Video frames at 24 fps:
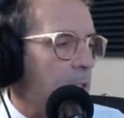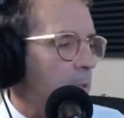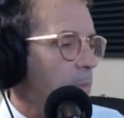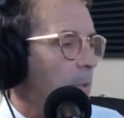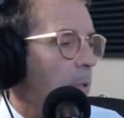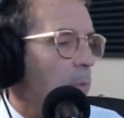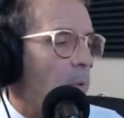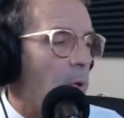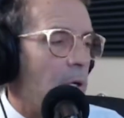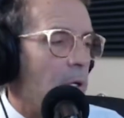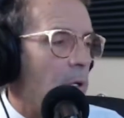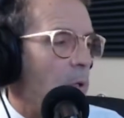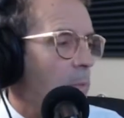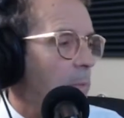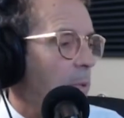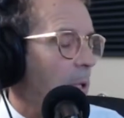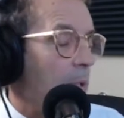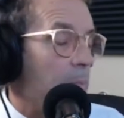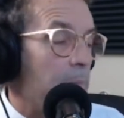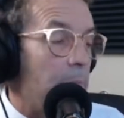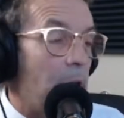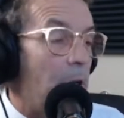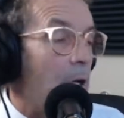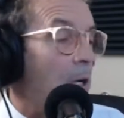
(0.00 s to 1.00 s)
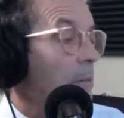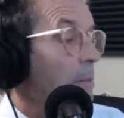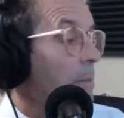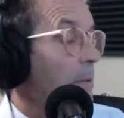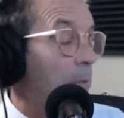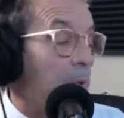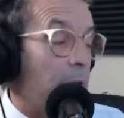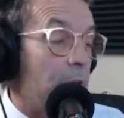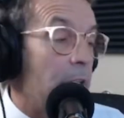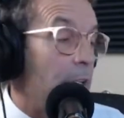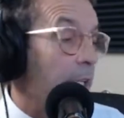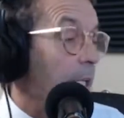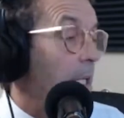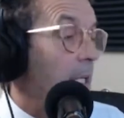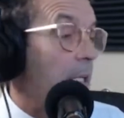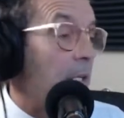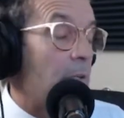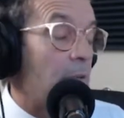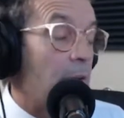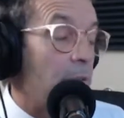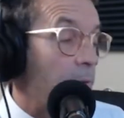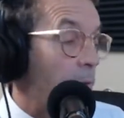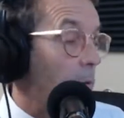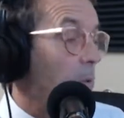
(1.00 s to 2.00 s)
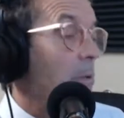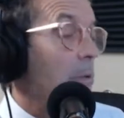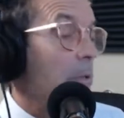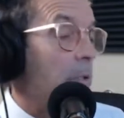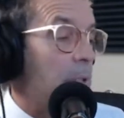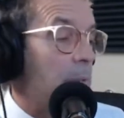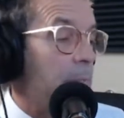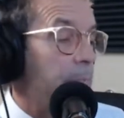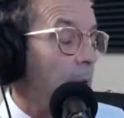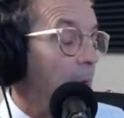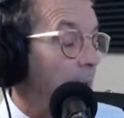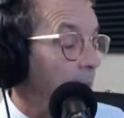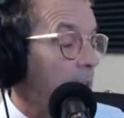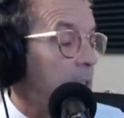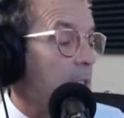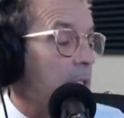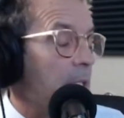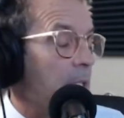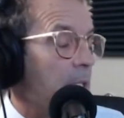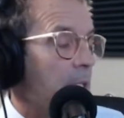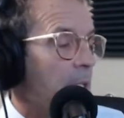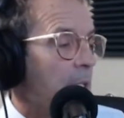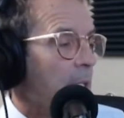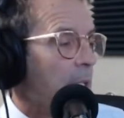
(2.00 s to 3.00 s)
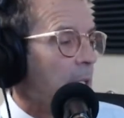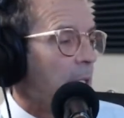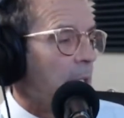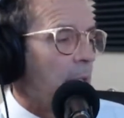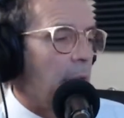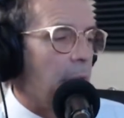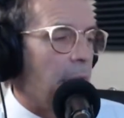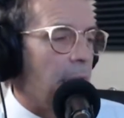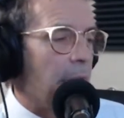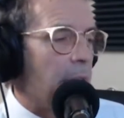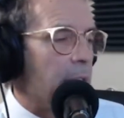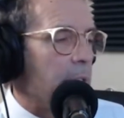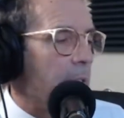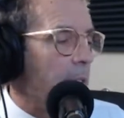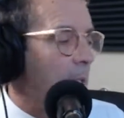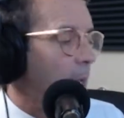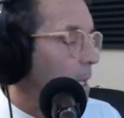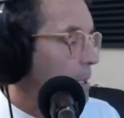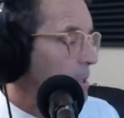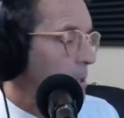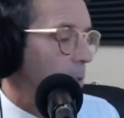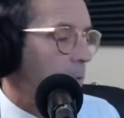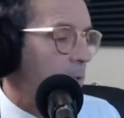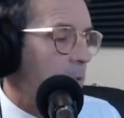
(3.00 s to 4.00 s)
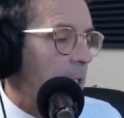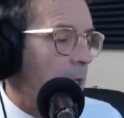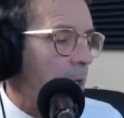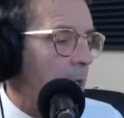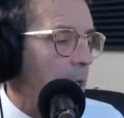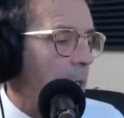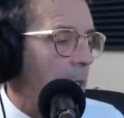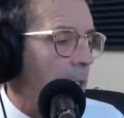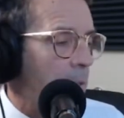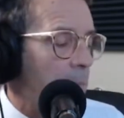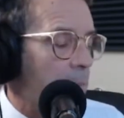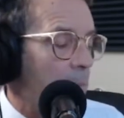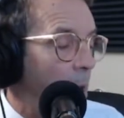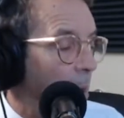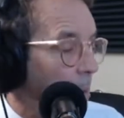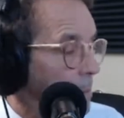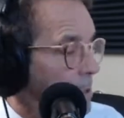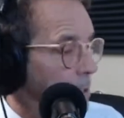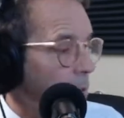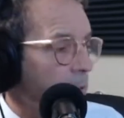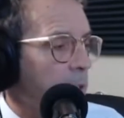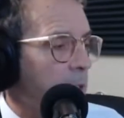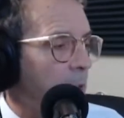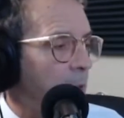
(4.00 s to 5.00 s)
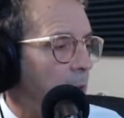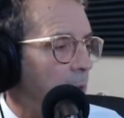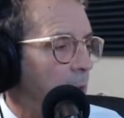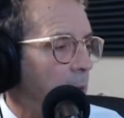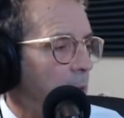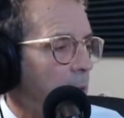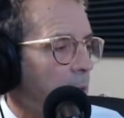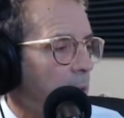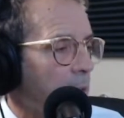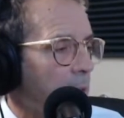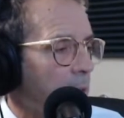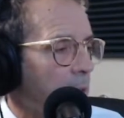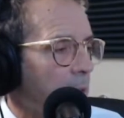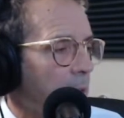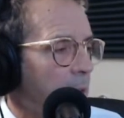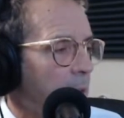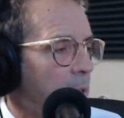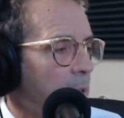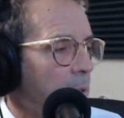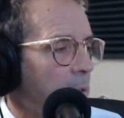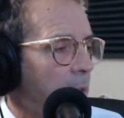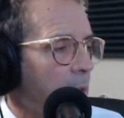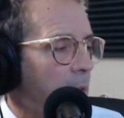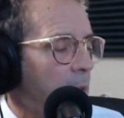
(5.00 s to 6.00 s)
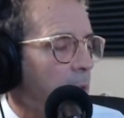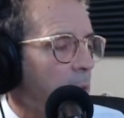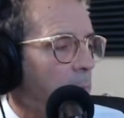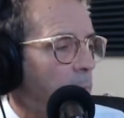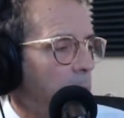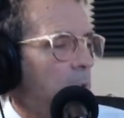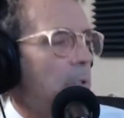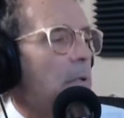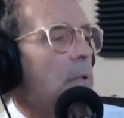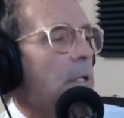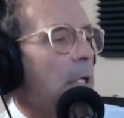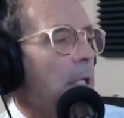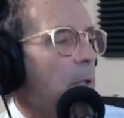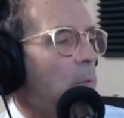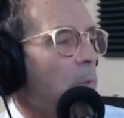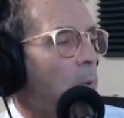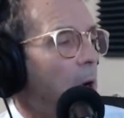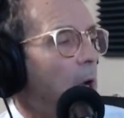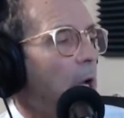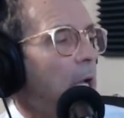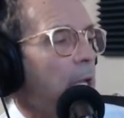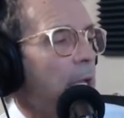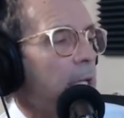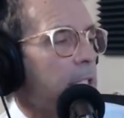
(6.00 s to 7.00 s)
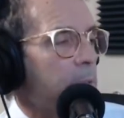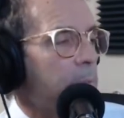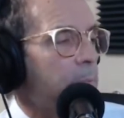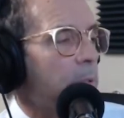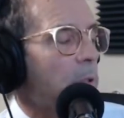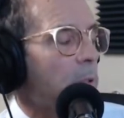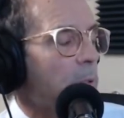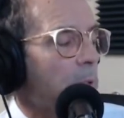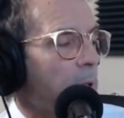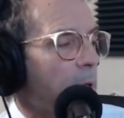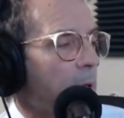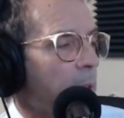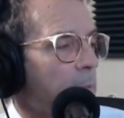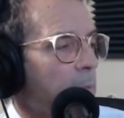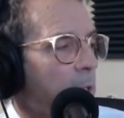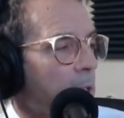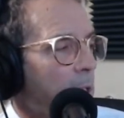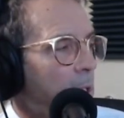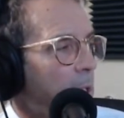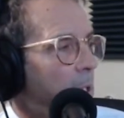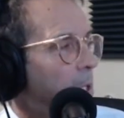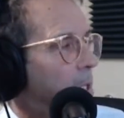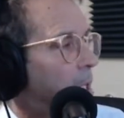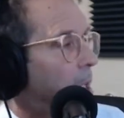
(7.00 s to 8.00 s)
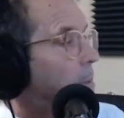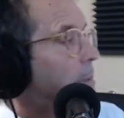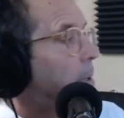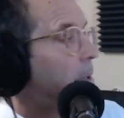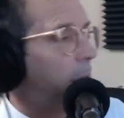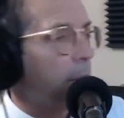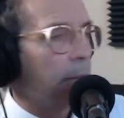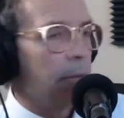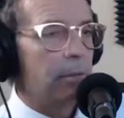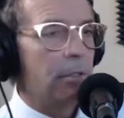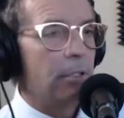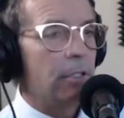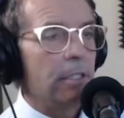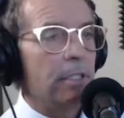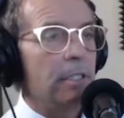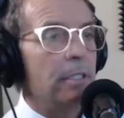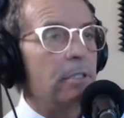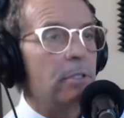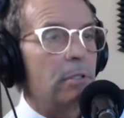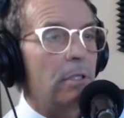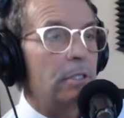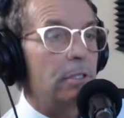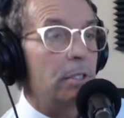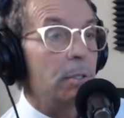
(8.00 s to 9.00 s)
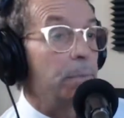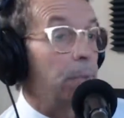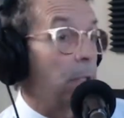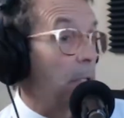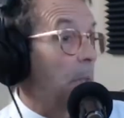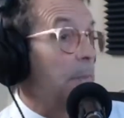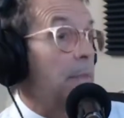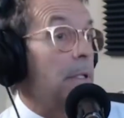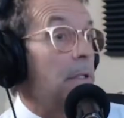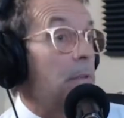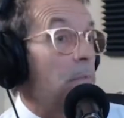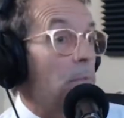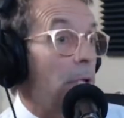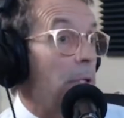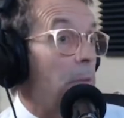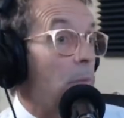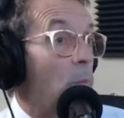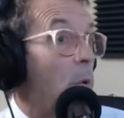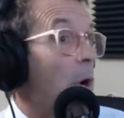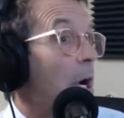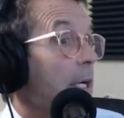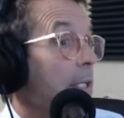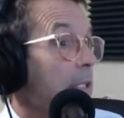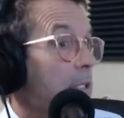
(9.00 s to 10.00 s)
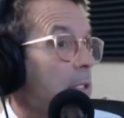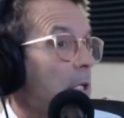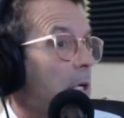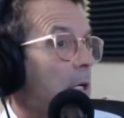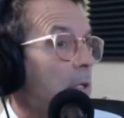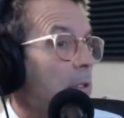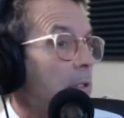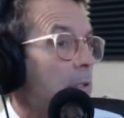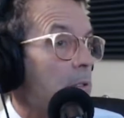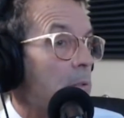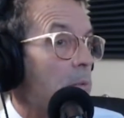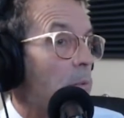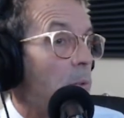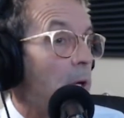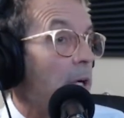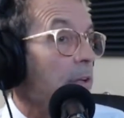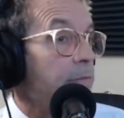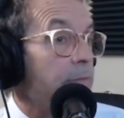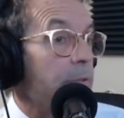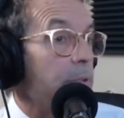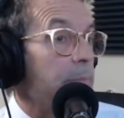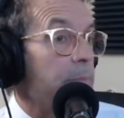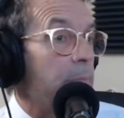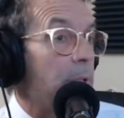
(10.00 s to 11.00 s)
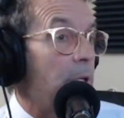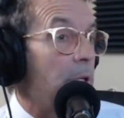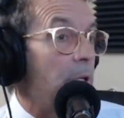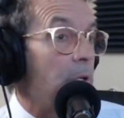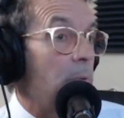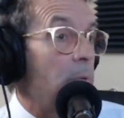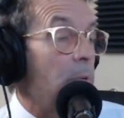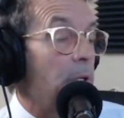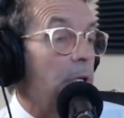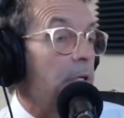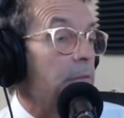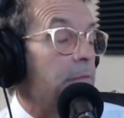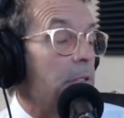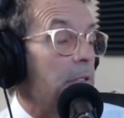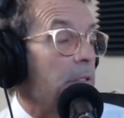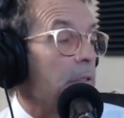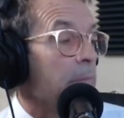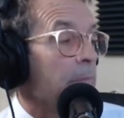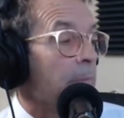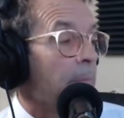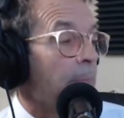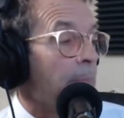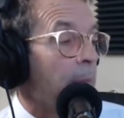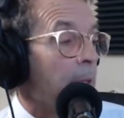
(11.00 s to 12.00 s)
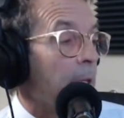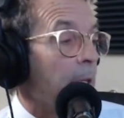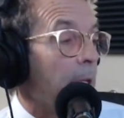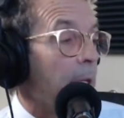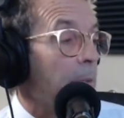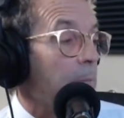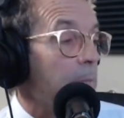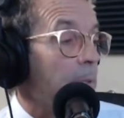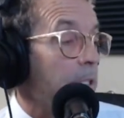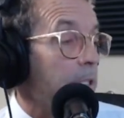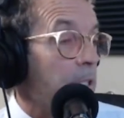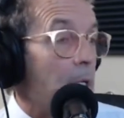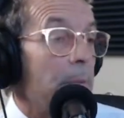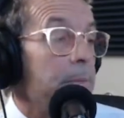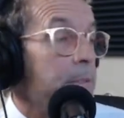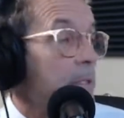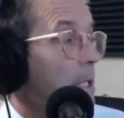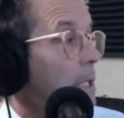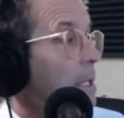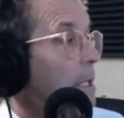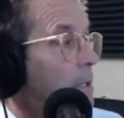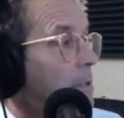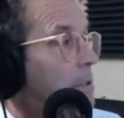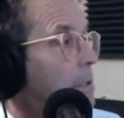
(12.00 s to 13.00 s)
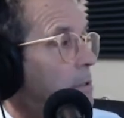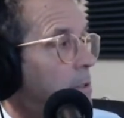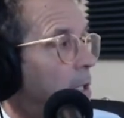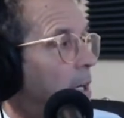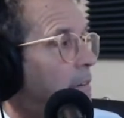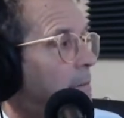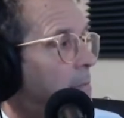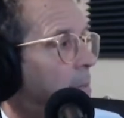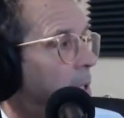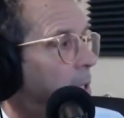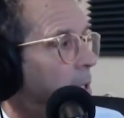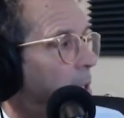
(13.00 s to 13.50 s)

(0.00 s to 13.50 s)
may want to go play ball, may want to kick it or throw it or pass it. And dad's too tired and mom's too tired. And then they think, well, okay, the Y has a program. Mm-hmm. That'll be good. So I'll just put them in, in Y soccer or Y football or whatever. And my job's done. I'll just drive them there.